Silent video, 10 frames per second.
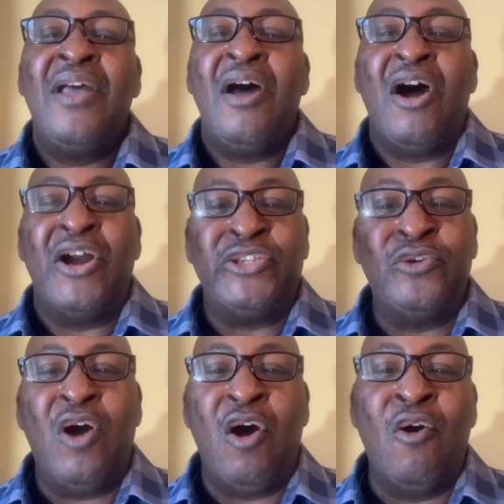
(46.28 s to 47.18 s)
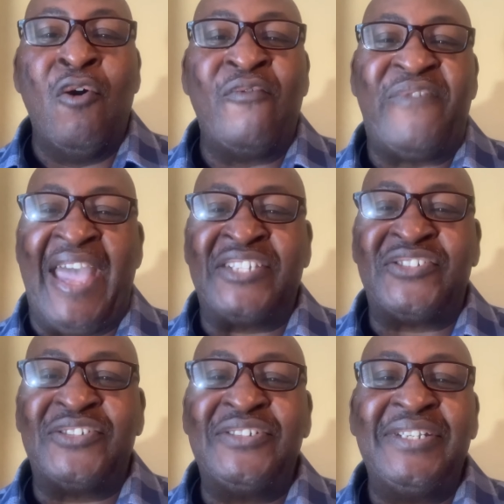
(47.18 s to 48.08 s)
Are you
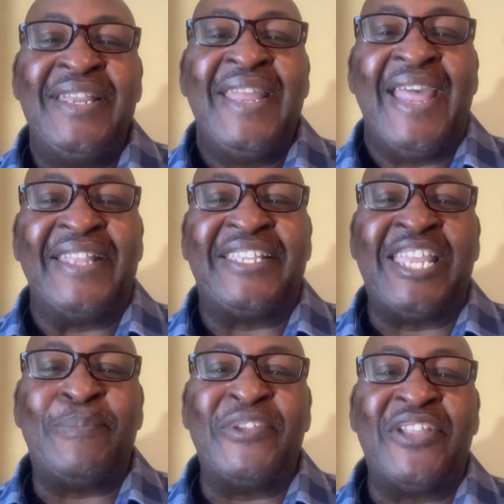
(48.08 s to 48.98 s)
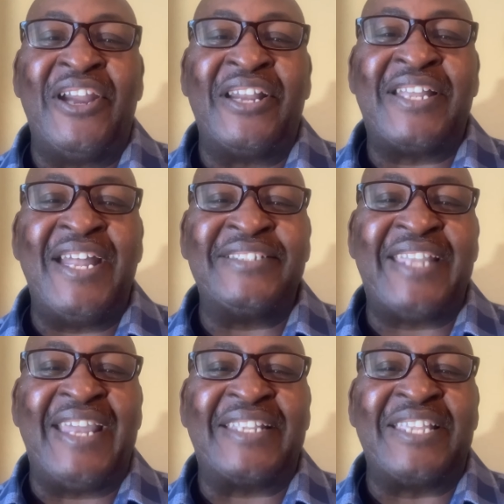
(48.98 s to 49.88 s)
old-fashioned and keeping their
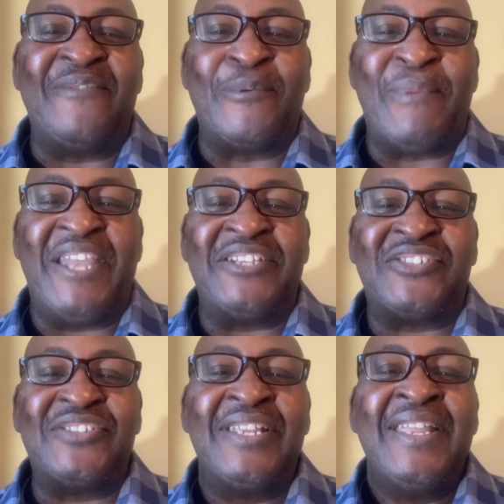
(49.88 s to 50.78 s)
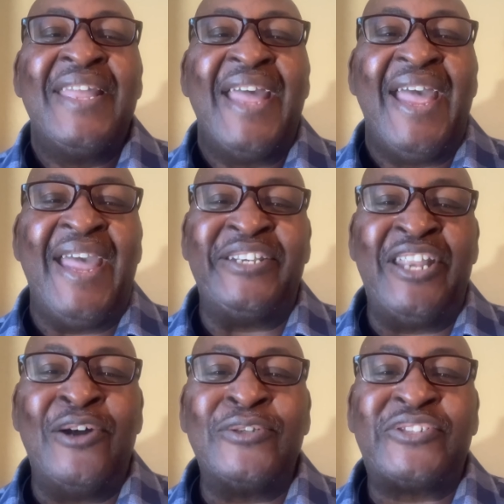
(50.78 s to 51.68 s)
contact information and
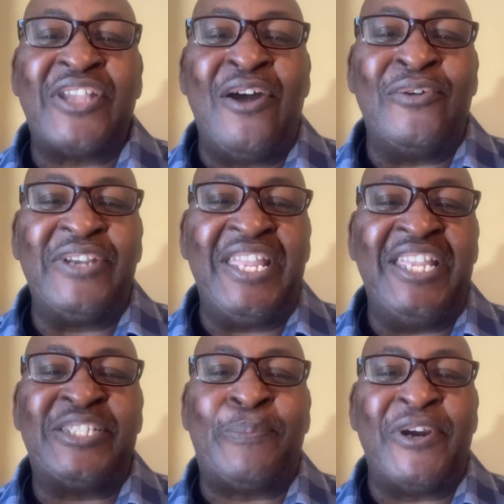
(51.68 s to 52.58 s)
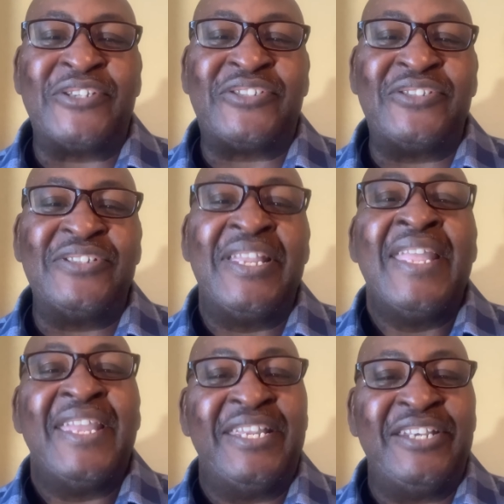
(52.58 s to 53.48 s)
notes on each person
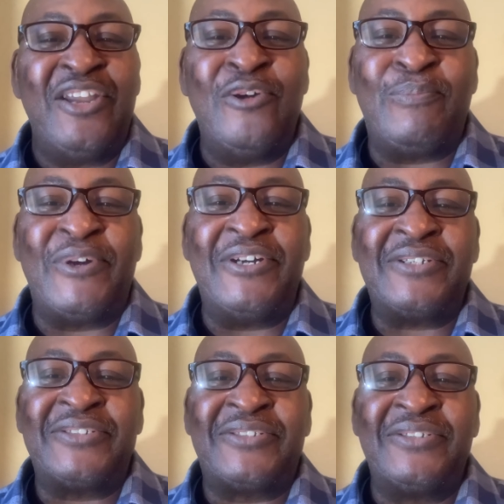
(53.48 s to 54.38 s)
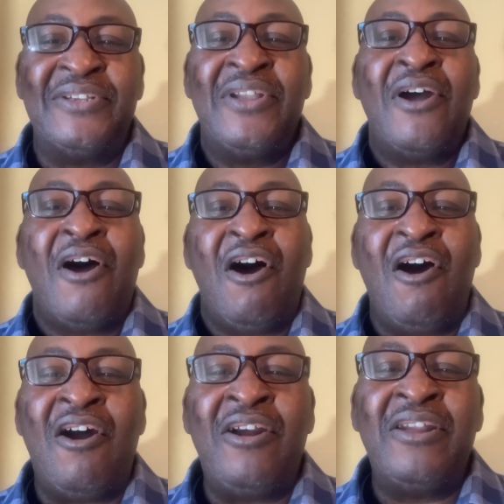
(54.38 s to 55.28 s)
in notebooks?
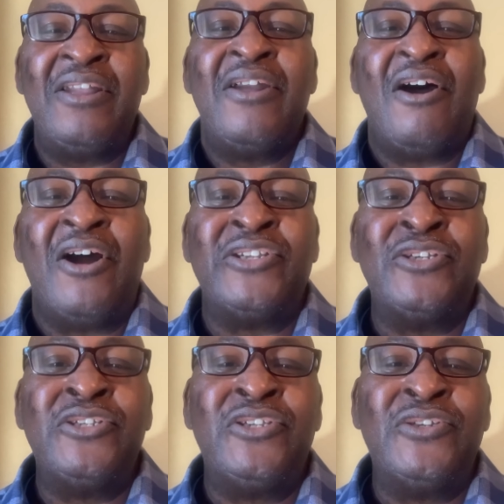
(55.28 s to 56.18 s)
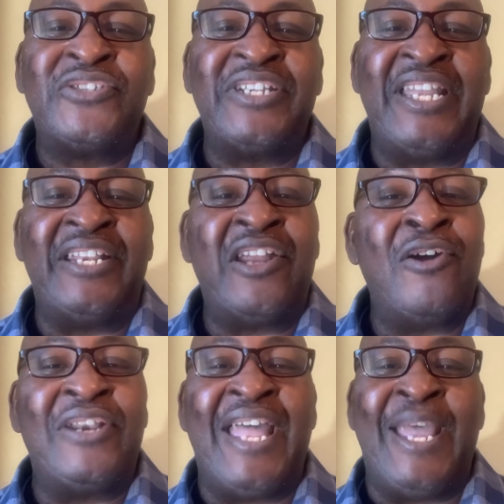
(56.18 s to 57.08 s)
Or are you using an
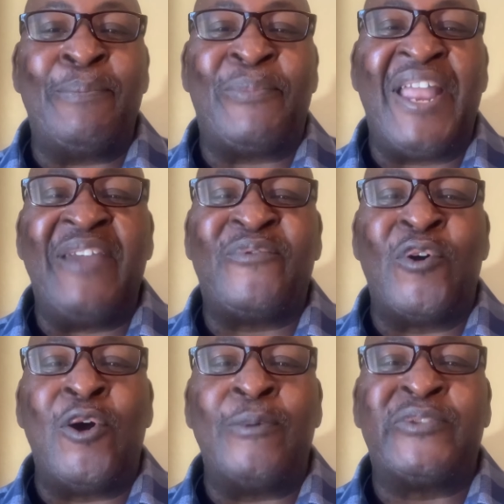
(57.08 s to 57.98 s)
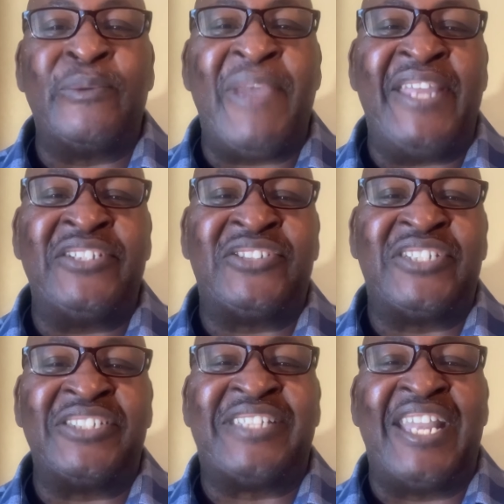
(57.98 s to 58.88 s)
online platform to manage
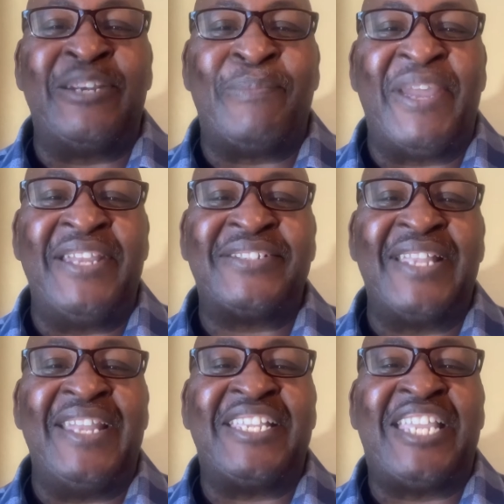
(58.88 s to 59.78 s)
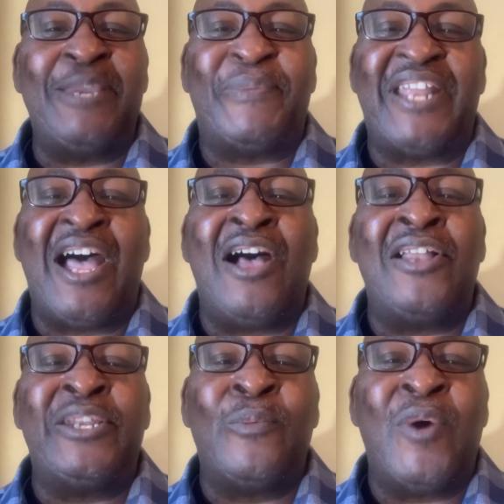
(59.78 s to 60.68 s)
this database and keep it
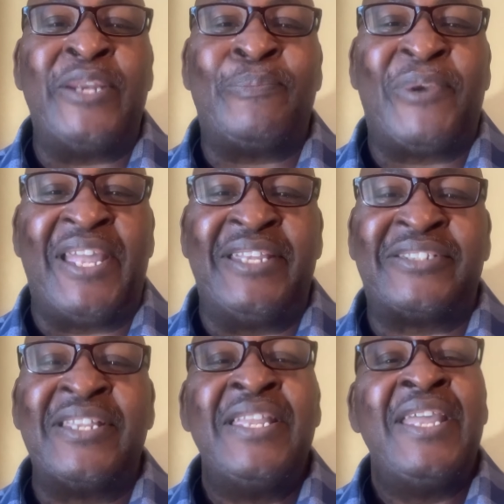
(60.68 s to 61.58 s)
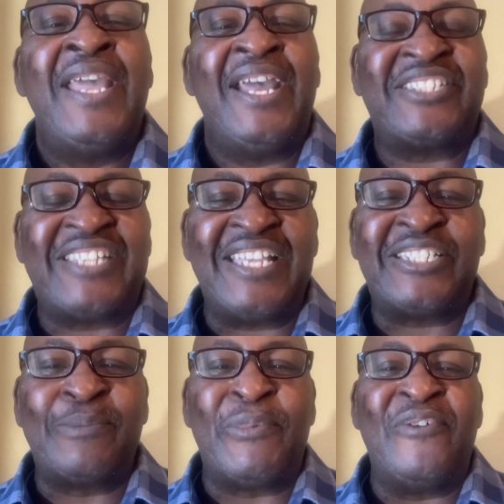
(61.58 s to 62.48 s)
all in one place,
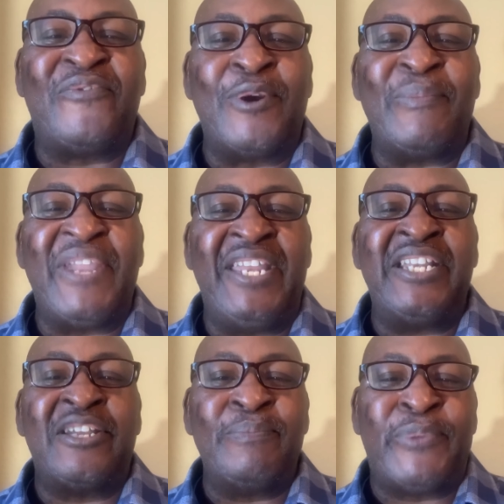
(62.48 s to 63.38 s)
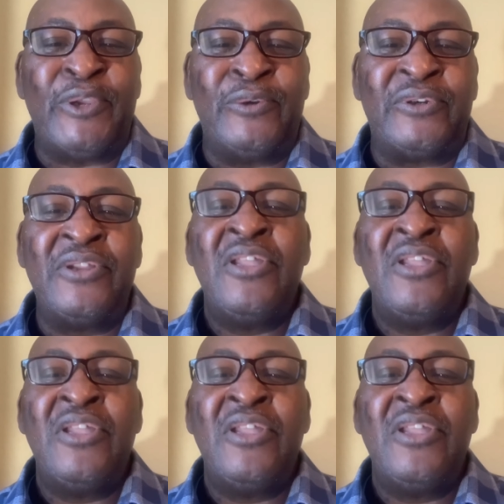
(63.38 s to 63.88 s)
accessible from any computer